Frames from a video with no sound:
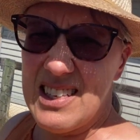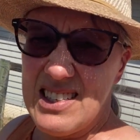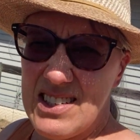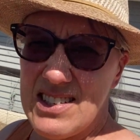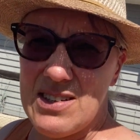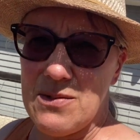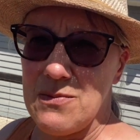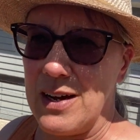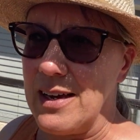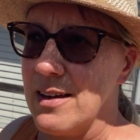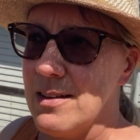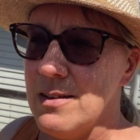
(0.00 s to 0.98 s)
is just a
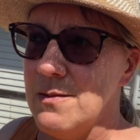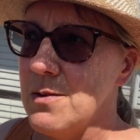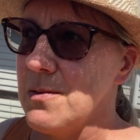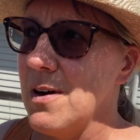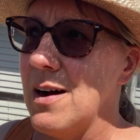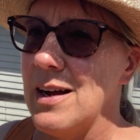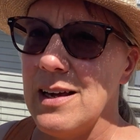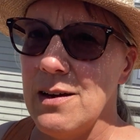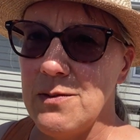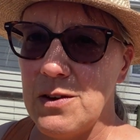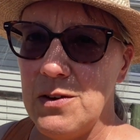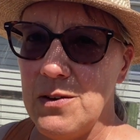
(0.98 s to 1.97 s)
regular variety
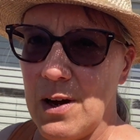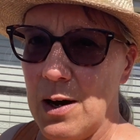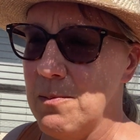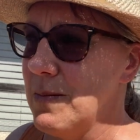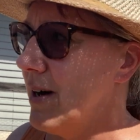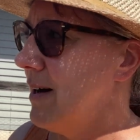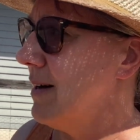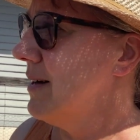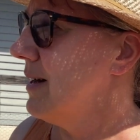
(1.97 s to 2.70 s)
of cucumber.